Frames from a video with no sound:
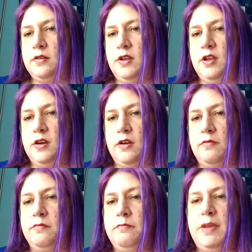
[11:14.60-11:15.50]
you know,
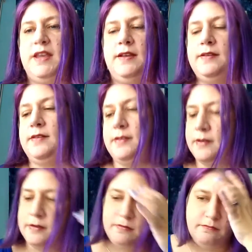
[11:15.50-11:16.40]
piece
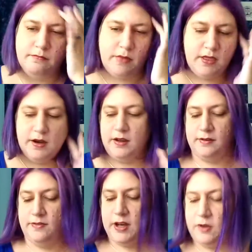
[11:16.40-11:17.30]
by the next
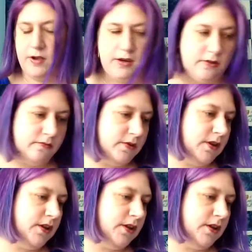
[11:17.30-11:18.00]
video I do.